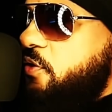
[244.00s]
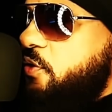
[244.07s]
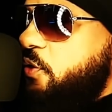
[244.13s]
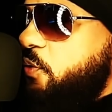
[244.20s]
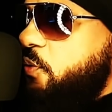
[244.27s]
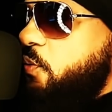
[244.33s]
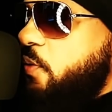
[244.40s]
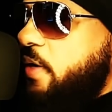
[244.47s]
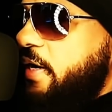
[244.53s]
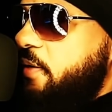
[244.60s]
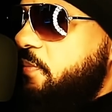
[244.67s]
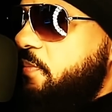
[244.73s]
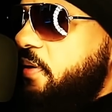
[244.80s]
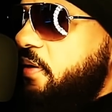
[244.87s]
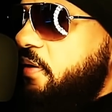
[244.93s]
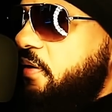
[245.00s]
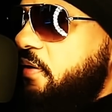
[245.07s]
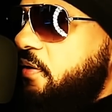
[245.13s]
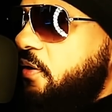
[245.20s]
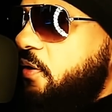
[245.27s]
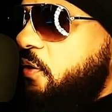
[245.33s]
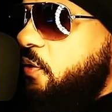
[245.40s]
two white men
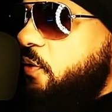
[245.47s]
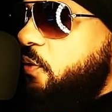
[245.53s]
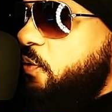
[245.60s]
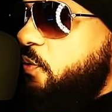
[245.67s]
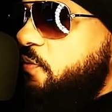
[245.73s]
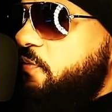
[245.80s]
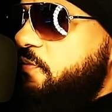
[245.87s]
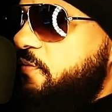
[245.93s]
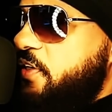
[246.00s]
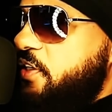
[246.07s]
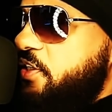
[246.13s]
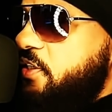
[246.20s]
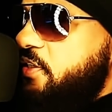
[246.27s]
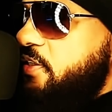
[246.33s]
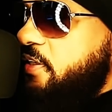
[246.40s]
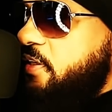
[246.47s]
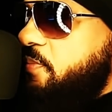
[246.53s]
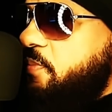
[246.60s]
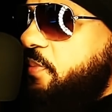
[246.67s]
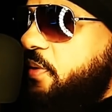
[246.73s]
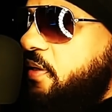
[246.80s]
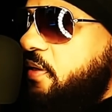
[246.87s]
who viciously
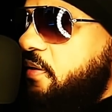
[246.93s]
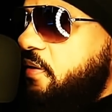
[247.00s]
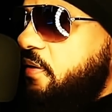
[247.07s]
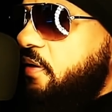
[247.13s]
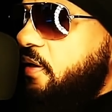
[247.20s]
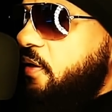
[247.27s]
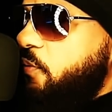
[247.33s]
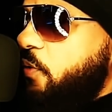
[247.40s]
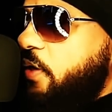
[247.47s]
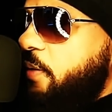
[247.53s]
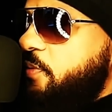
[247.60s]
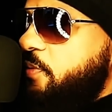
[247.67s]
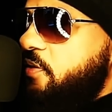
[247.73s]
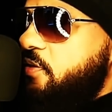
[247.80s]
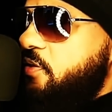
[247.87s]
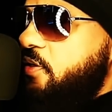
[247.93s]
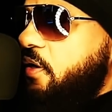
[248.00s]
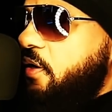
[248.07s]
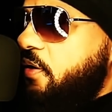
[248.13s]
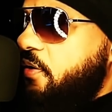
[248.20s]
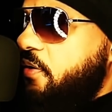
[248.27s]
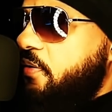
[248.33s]
beat and raped his
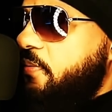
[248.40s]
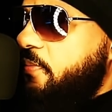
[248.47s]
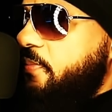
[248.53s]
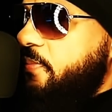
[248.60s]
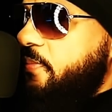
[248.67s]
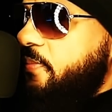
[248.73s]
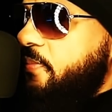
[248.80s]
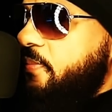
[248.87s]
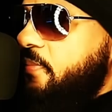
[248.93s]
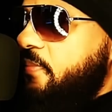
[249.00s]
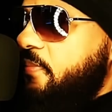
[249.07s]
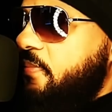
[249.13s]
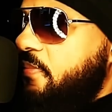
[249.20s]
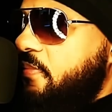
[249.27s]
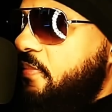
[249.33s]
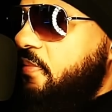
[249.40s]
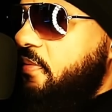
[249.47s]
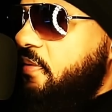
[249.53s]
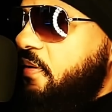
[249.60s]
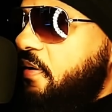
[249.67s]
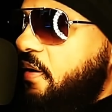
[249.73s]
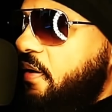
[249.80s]
daughter.
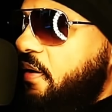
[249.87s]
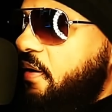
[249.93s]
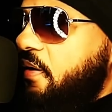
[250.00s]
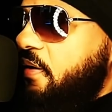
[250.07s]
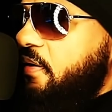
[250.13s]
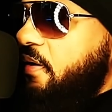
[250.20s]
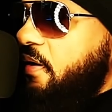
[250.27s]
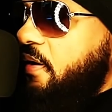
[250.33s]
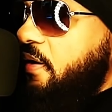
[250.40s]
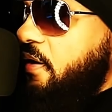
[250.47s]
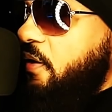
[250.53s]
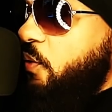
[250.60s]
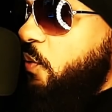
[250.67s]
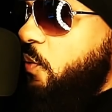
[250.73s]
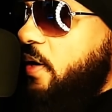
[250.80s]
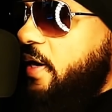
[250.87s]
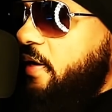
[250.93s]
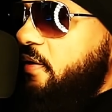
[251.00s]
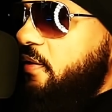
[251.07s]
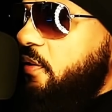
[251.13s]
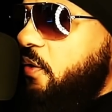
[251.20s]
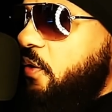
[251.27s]
And a
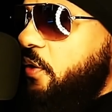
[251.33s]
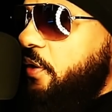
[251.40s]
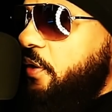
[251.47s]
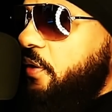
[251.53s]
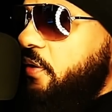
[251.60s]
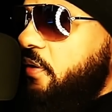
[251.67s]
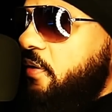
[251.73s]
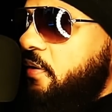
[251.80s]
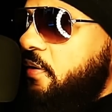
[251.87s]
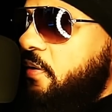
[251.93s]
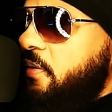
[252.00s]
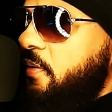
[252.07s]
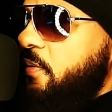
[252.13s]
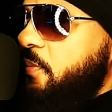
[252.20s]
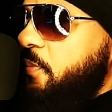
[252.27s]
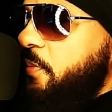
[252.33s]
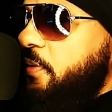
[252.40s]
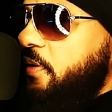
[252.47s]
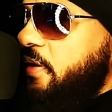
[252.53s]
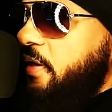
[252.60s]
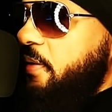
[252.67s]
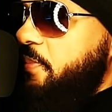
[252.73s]
white lawyer,
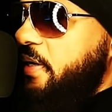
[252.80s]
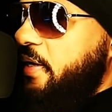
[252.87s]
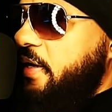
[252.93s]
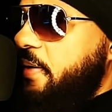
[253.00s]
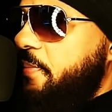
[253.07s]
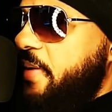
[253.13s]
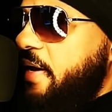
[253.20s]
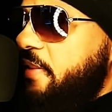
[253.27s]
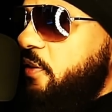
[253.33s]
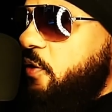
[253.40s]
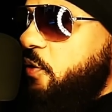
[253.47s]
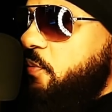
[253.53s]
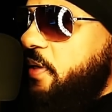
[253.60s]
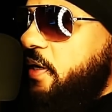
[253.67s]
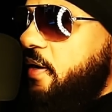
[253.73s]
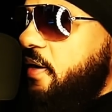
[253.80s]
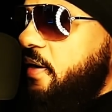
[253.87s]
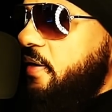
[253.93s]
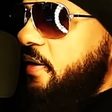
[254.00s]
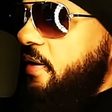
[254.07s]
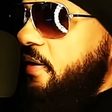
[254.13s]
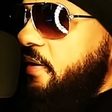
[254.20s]
played by Matthew
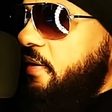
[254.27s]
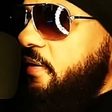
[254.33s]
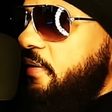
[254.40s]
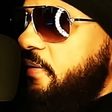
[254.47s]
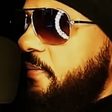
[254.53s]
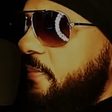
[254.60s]
McConaughey,